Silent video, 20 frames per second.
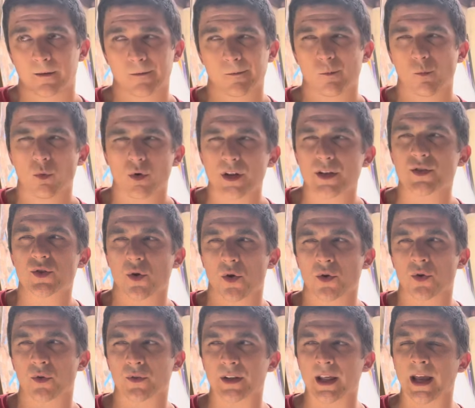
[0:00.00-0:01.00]
what is
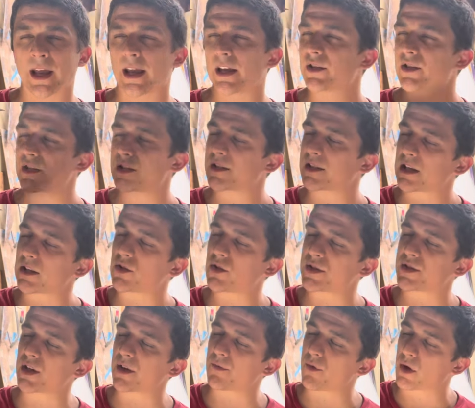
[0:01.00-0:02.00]
going on there? And just think to
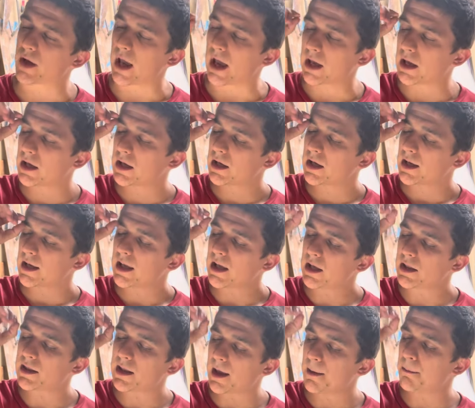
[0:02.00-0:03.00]
yourself, okay,
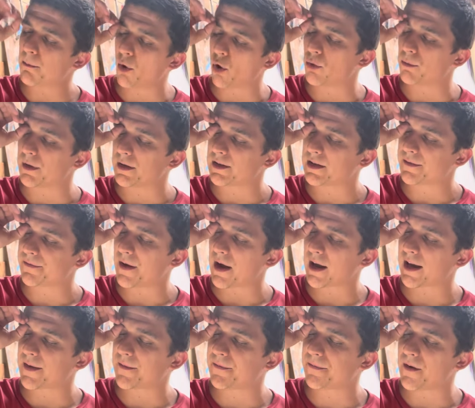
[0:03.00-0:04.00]
in that moment, if I
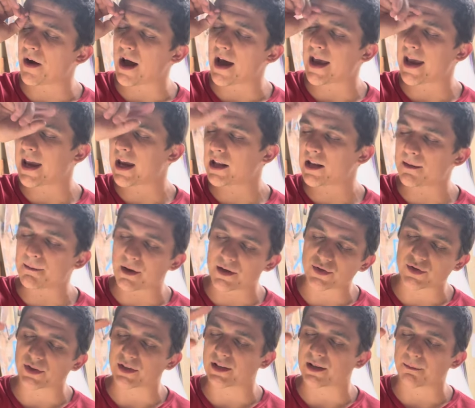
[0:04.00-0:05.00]
can fire any
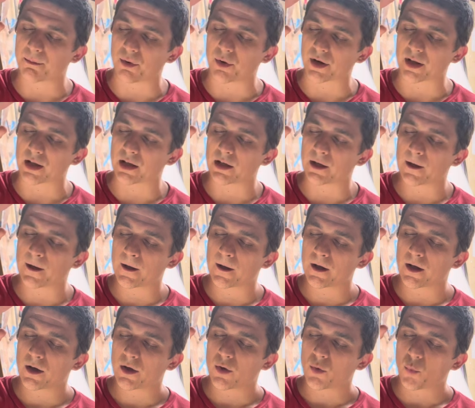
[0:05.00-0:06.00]
muscle in the body,
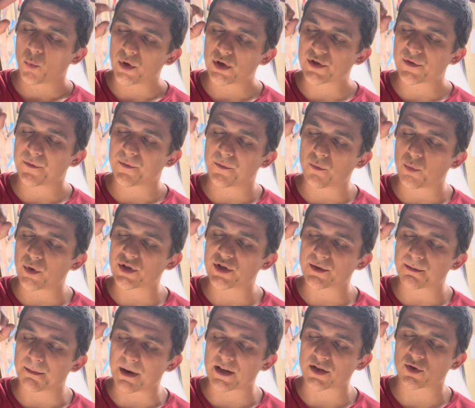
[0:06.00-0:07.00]
which
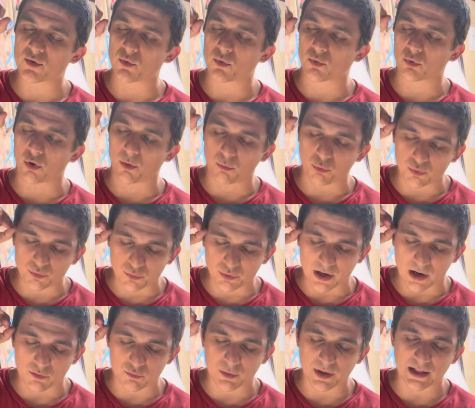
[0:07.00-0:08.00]
which muscle group would
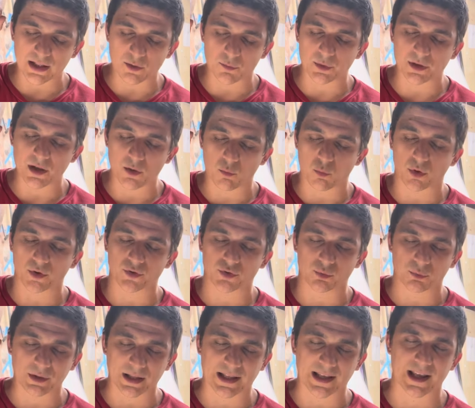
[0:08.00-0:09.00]
I really, really want
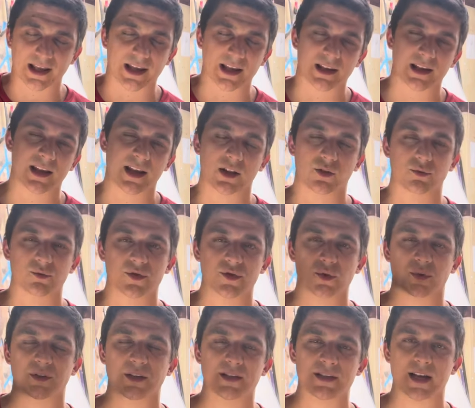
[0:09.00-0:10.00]
to really kick in here to
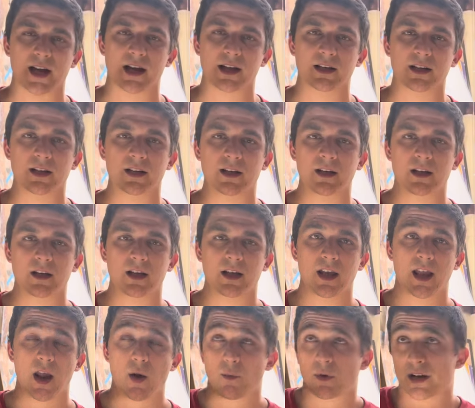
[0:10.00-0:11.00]
sort this out?
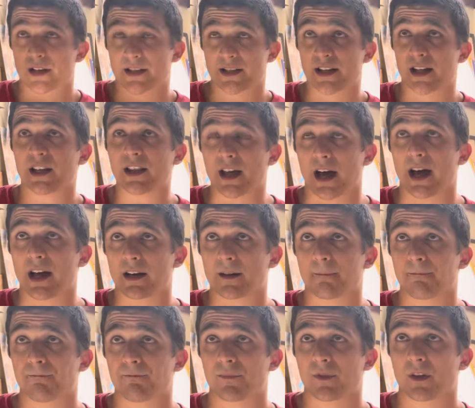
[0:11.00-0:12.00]
And when I see that,